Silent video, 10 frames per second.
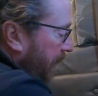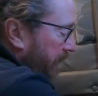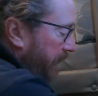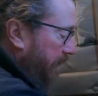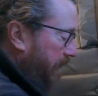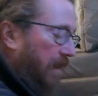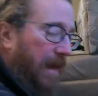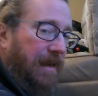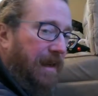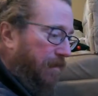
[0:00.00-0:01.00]
And then the
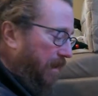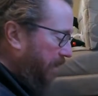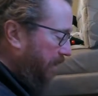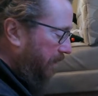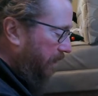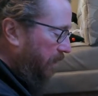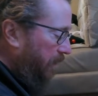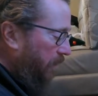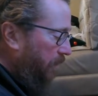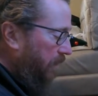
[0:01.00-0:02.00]
slide came in, the
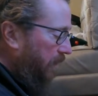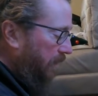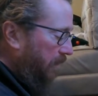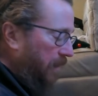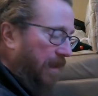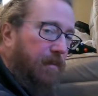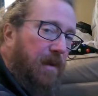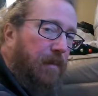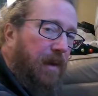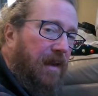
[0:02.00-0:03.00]
shoes
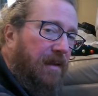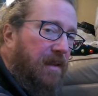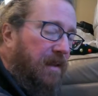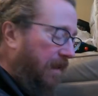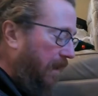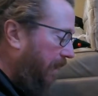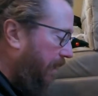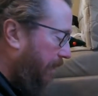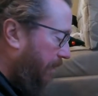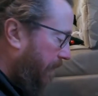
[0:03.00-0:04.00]
jammed up against the